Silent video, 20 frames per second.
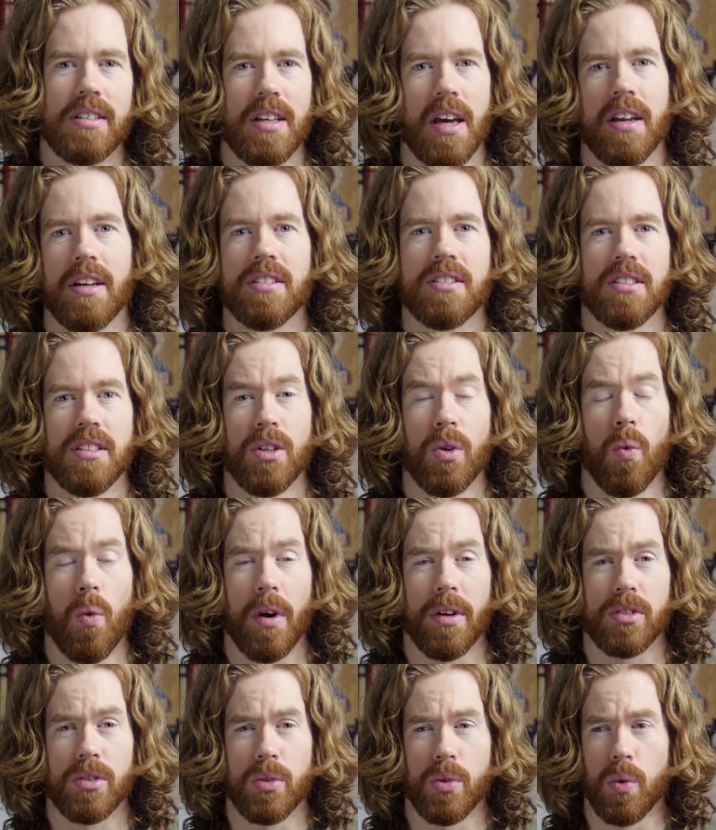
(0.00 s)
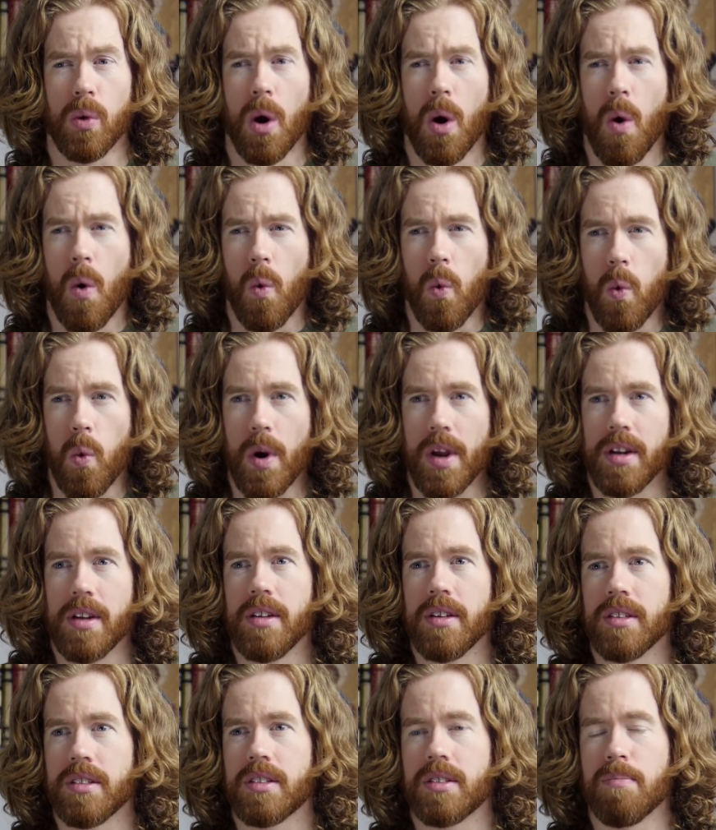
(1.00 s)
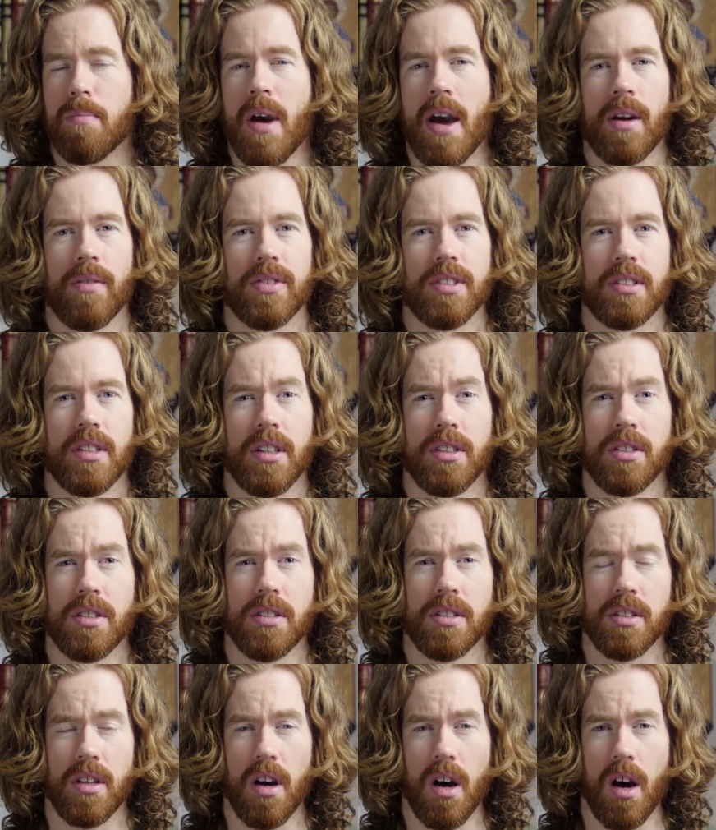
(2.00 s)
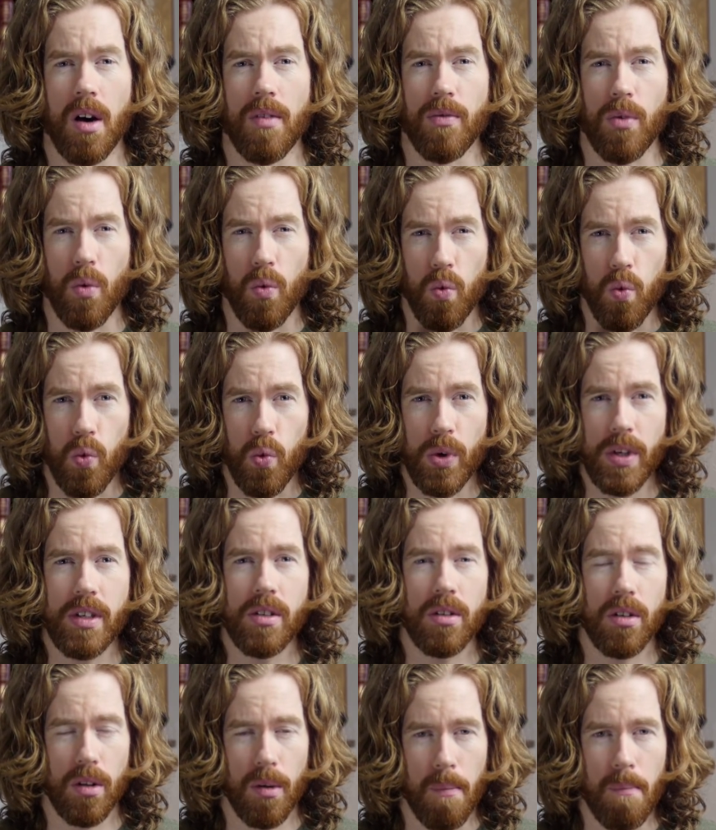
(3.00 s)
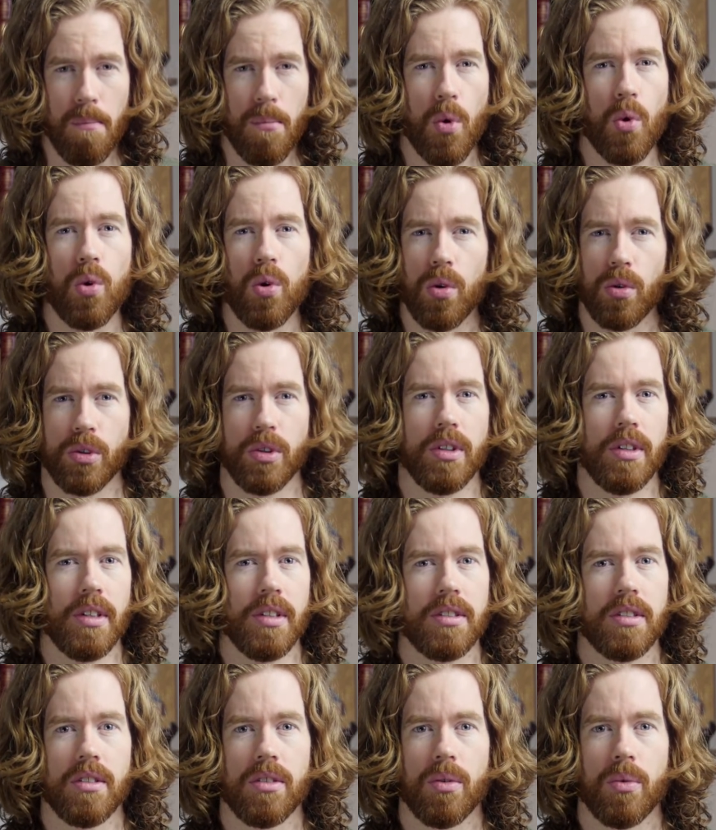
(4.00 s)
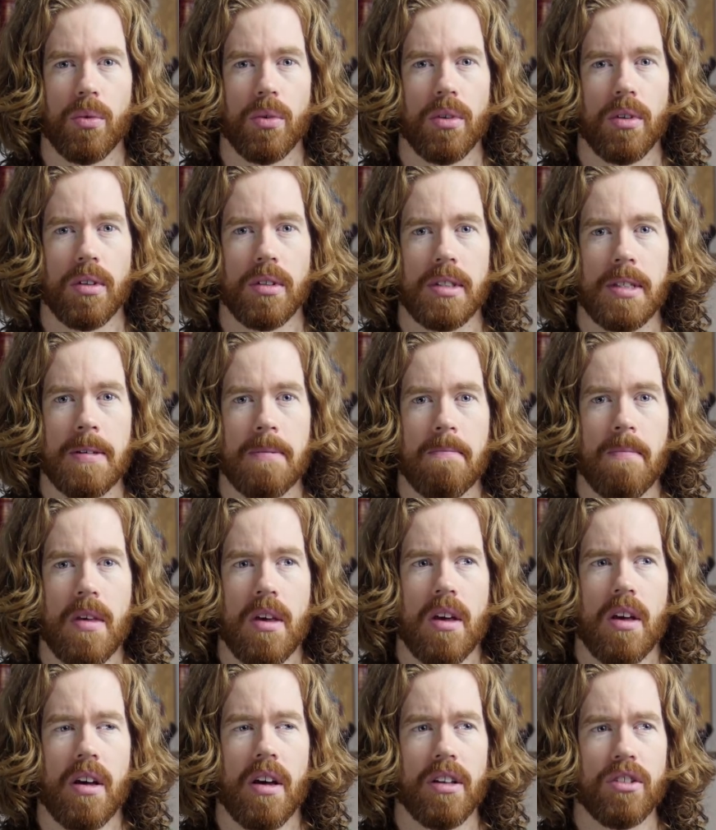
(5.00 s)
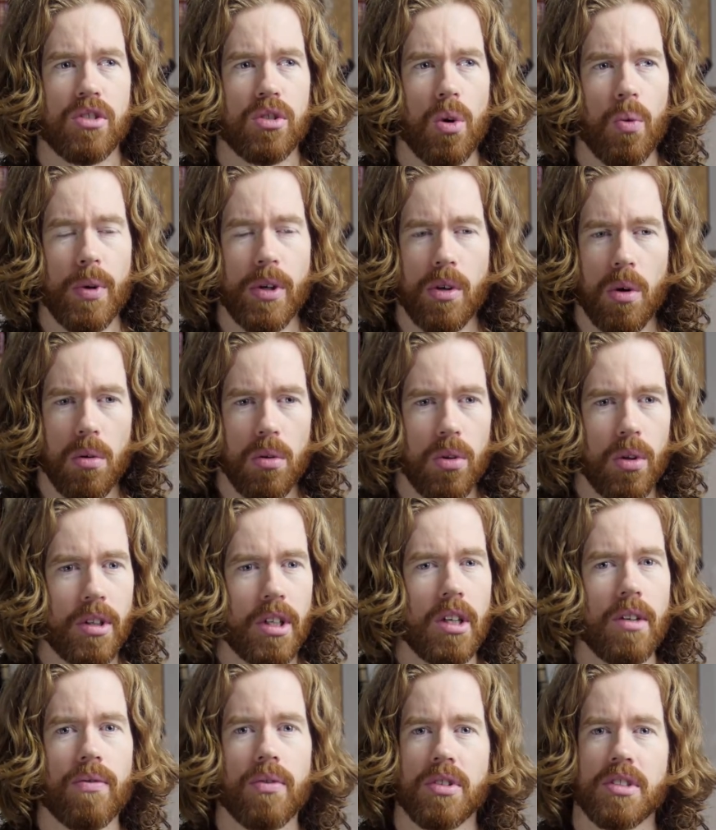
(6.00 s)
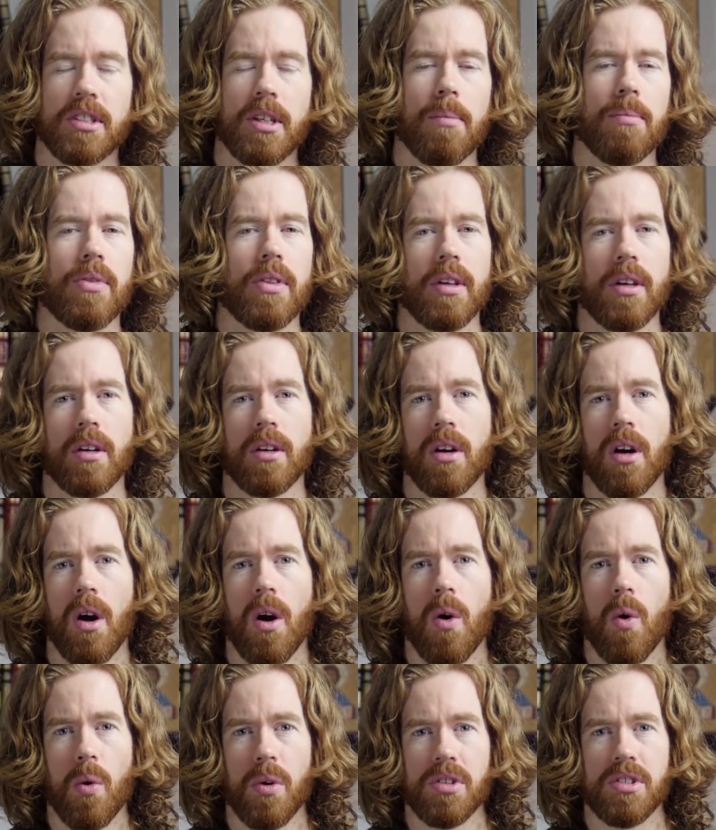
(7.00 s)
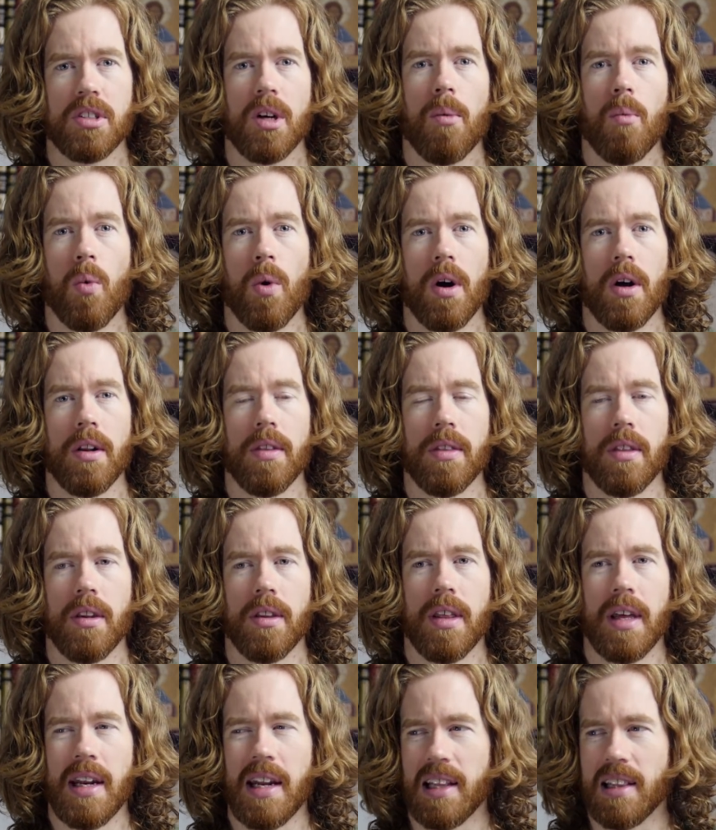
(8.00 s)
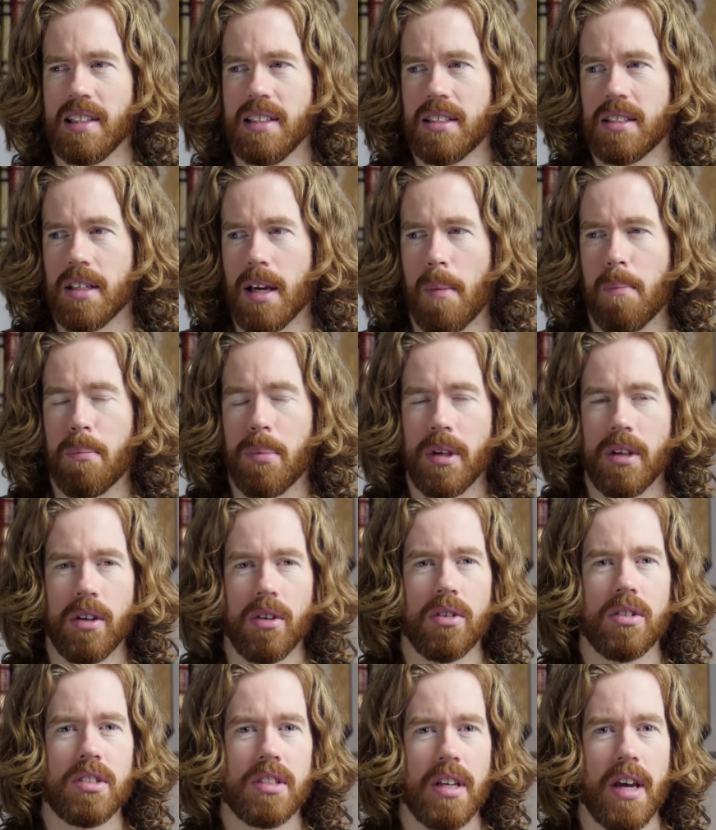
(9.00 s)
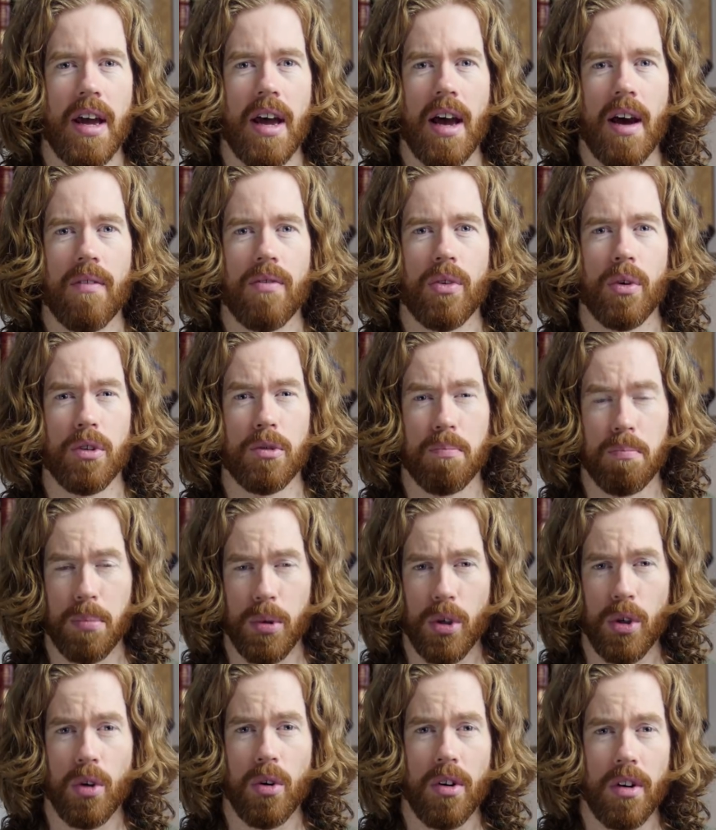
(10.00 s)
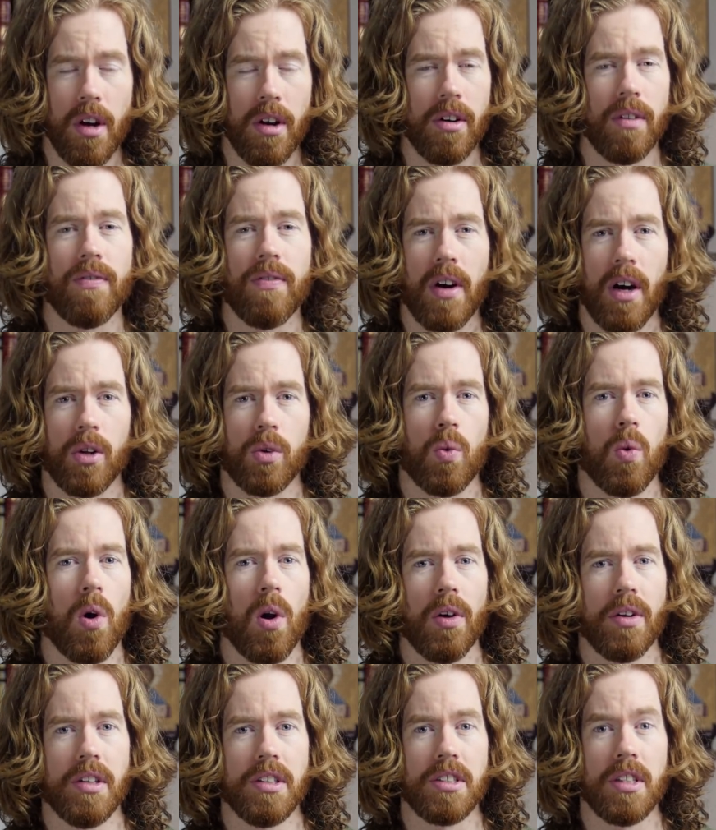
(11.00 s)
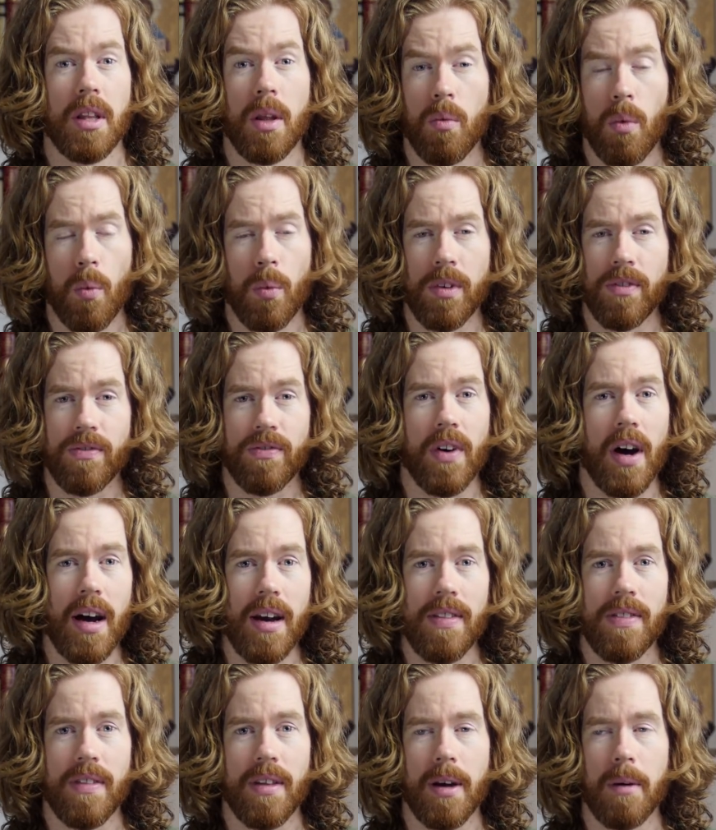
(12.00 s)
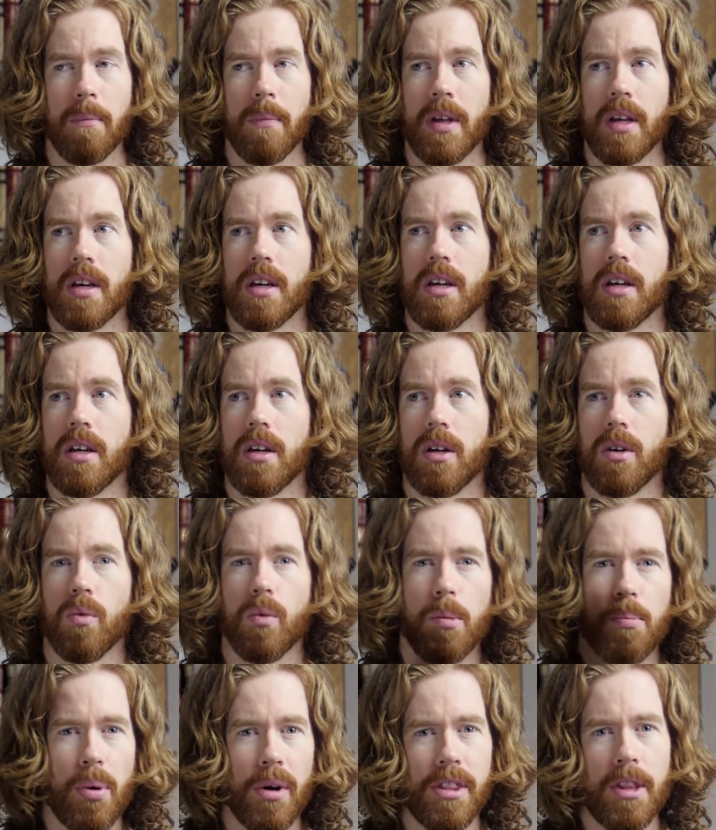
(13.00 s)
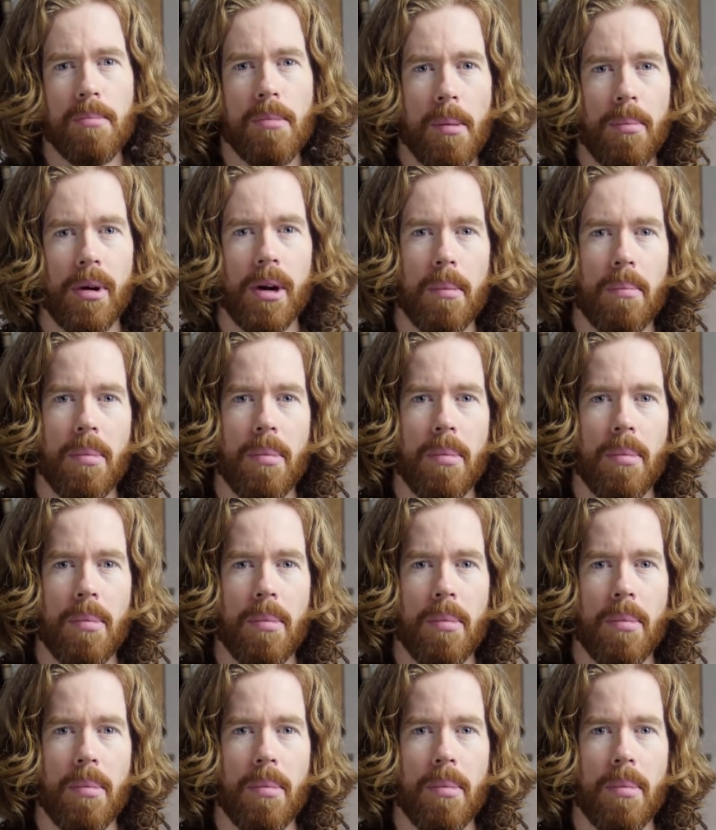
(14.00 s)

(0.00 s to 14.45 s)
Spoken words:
tendency to want to witness manifestations of real moral goodness in the world. And so we go looking for something or someone that at least appears to have those pure and undefiled qualities. And then when we find them, we put them up on a